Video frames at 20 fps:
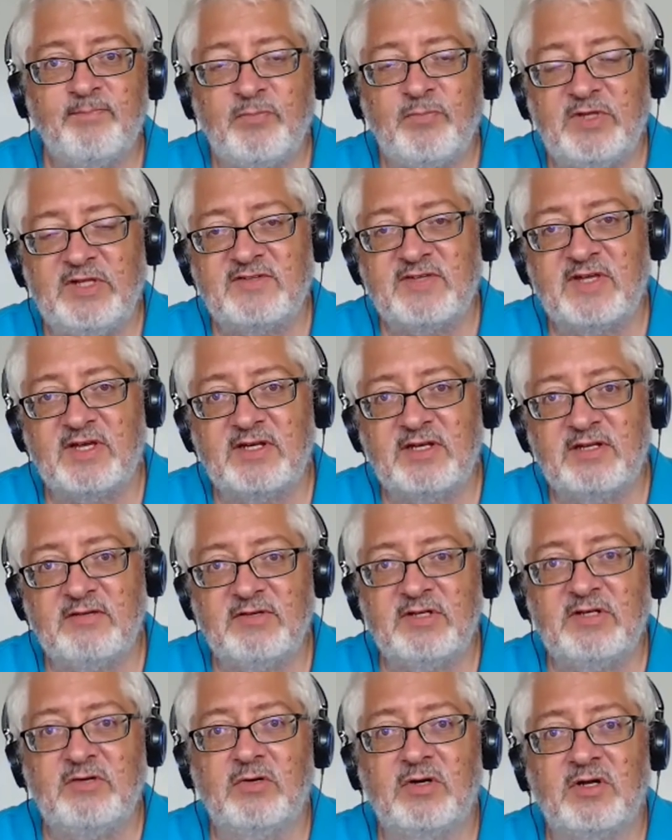these are
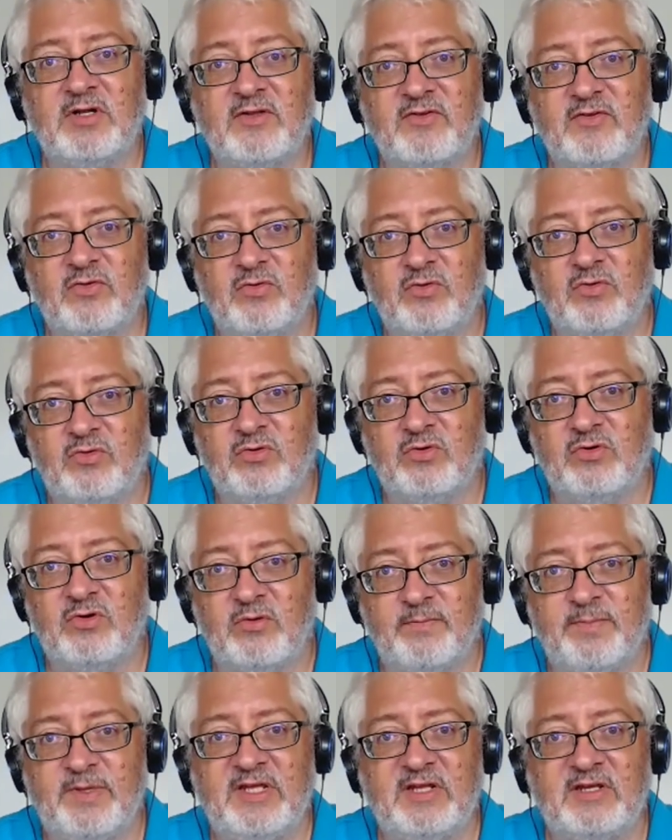individuals who
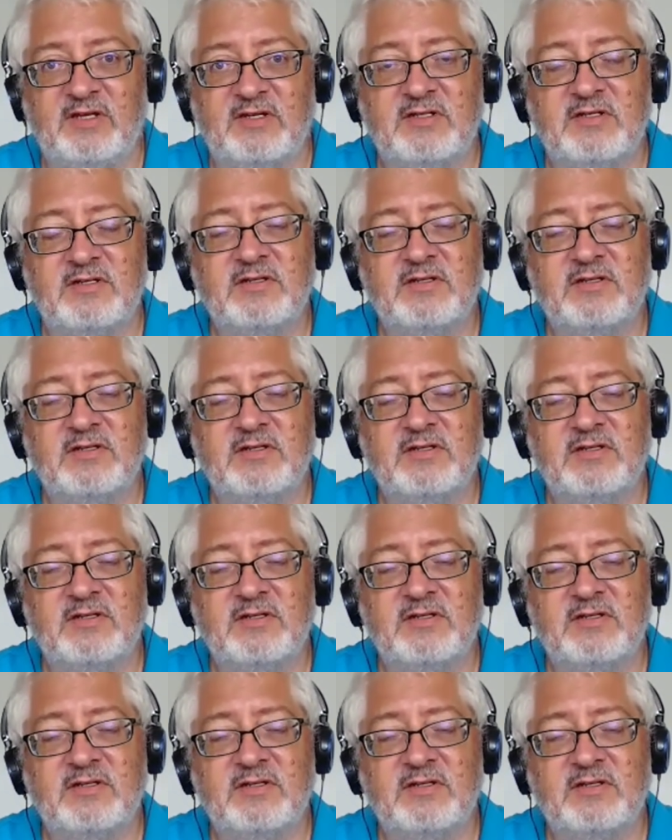compete?